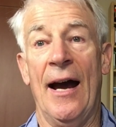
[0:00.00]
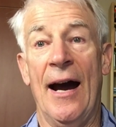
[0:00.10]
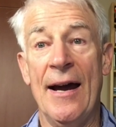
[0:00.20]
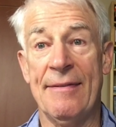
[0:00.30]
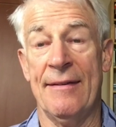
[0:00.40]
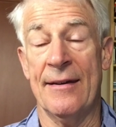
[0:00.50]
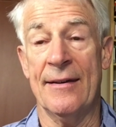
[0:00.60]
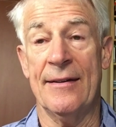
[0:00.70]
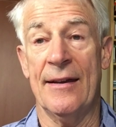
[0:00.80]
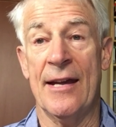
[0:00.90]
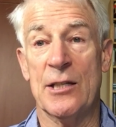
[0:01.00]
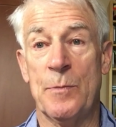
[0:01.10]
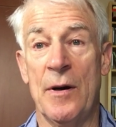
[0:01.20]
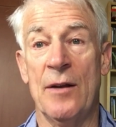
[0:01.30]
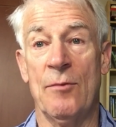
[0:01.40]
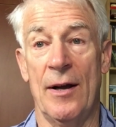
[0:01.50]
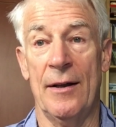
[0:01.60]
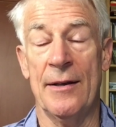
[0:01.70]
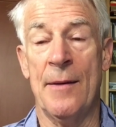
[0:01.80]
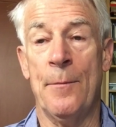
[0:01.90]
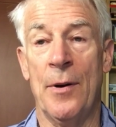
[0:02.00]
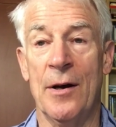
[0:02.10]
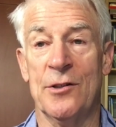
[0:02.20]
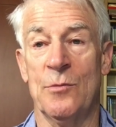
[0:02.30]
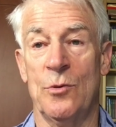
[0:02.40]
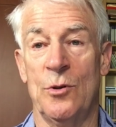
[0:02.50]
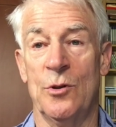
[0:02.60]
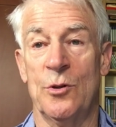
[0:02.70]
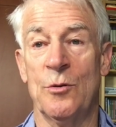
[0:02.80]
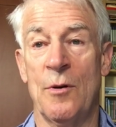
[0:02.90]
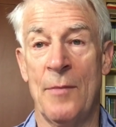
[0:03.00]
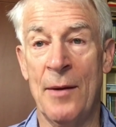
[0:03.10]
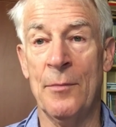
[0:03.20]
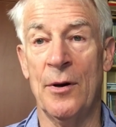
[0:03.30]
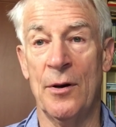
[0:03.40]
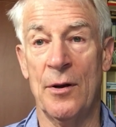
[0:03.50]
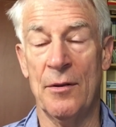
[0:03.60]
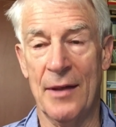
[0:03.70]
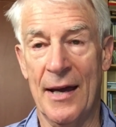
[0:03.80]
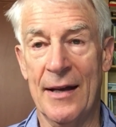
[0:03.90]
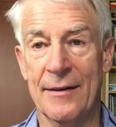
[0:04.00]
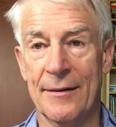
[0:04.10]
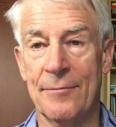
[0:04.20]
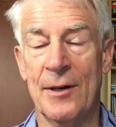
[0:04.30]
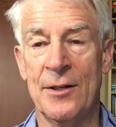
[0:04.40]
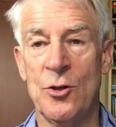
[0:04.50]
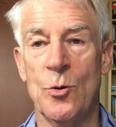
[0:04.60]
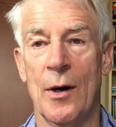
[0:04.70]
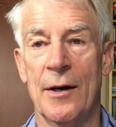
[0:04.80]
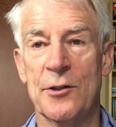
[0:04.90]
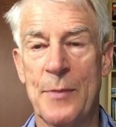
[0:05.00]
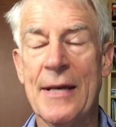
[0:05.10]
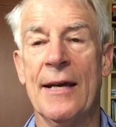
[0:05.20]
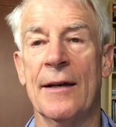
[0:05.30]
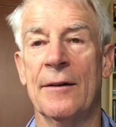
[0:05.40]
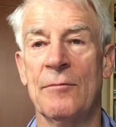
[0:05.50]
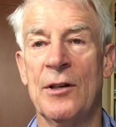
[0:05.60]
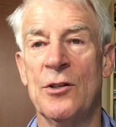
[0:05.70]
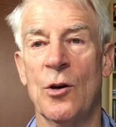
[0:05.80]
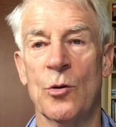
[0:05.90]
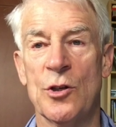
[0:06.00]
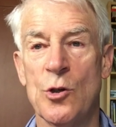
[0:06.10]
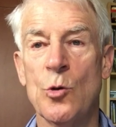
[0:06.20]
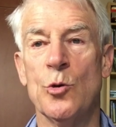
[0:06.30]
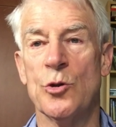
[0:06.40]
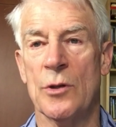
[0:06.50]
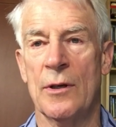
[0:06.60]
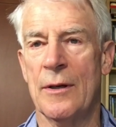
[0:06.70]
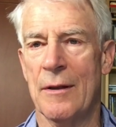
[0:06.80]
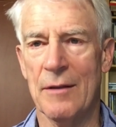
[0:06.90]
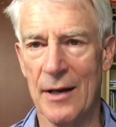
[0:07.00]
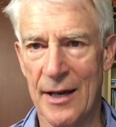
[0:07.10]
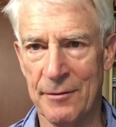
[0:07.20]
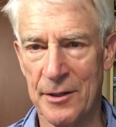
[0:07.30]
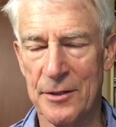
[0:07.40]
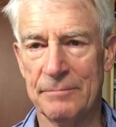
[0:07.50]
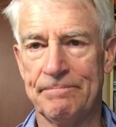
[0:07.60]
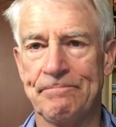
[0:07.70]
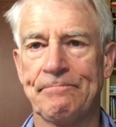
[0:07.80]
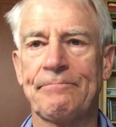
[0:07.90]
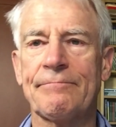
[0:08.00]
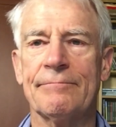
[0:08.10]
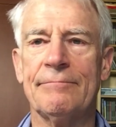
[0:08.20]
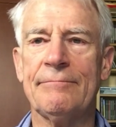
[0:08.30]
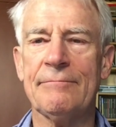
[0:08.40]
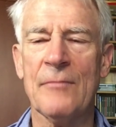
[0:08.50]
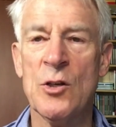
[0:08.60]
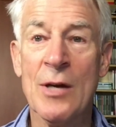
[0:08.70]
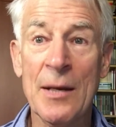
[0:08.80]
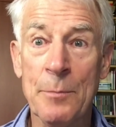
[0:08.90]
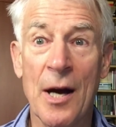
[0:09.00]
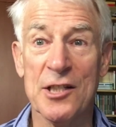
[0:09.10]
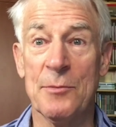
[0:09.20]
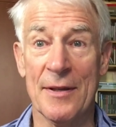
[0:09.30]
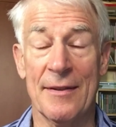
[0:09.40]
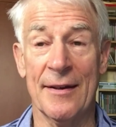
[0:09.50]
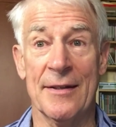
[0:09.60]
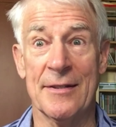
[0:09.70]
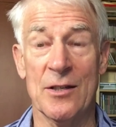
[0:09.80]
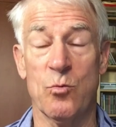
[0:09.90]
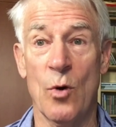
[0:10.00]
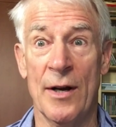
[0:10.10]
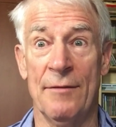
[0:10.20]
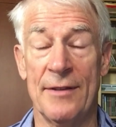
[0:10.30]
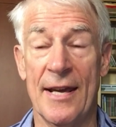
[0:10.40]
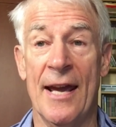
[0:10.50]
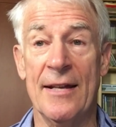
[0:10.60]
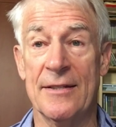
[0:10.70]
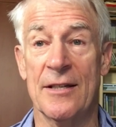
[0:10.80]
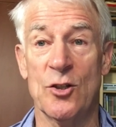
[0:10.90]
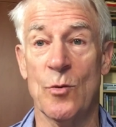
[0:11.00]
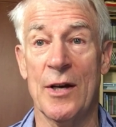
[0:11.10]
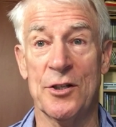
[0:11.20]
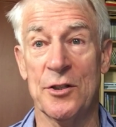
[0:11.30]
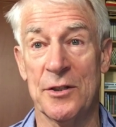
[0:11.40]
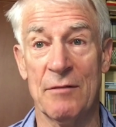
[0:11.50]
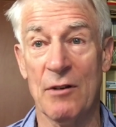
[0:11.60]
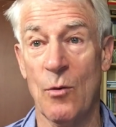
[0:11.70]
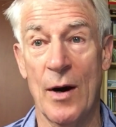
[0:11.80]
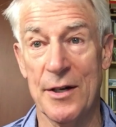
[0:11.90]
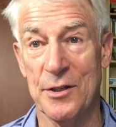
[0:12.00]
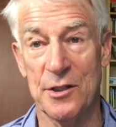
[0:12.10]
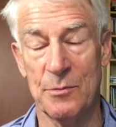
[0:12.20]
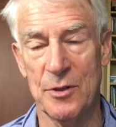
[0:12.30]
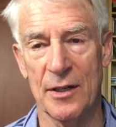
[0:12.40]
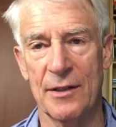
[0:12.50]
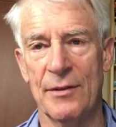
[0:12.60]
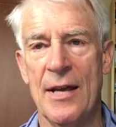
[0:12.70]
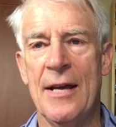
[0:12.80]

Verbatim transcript: I think it's pretty well impossible to remember that when you are speaking, when you go to use the language. You can't possibly think, is this one of the eight situations that requires the subjunctive?